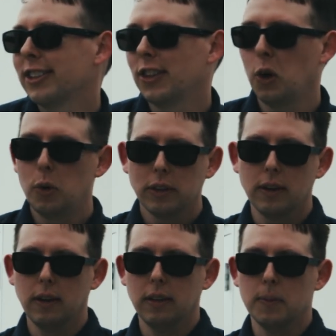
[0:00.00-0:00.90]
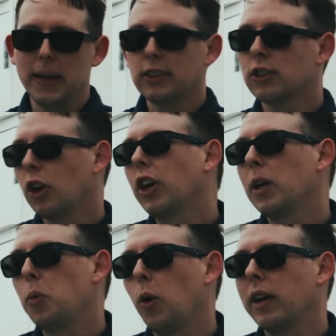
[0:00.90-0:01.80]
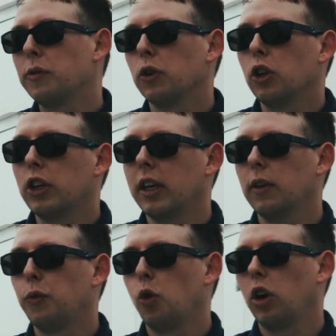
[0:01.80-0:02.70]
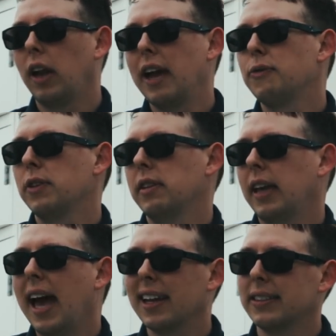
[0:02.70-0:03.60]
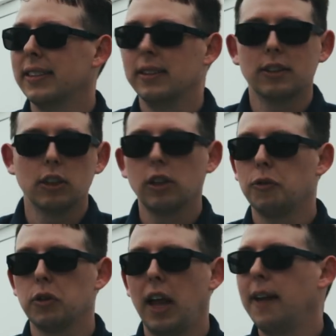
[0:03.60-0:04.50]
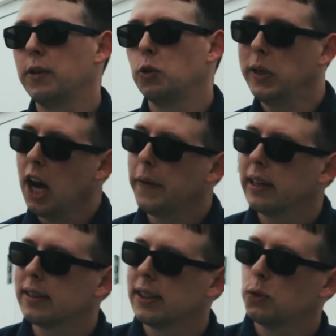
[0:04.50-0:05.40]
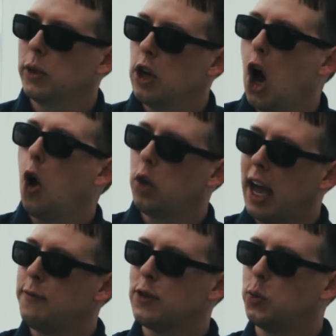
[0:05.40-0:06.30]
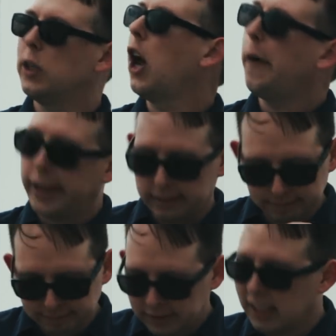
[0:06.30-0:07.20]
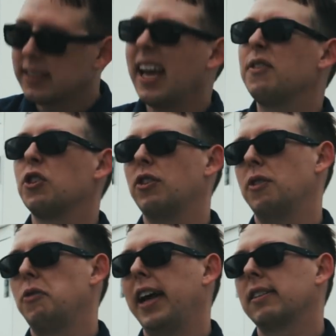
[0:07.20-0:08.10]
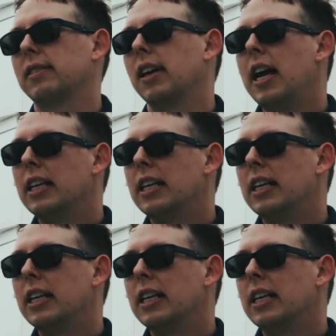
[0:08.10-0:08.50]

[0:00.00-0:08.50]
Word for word: So the best starting point for looking for life in the galaxy is to look for life as we know it, because we know life as we know it does have certain effects.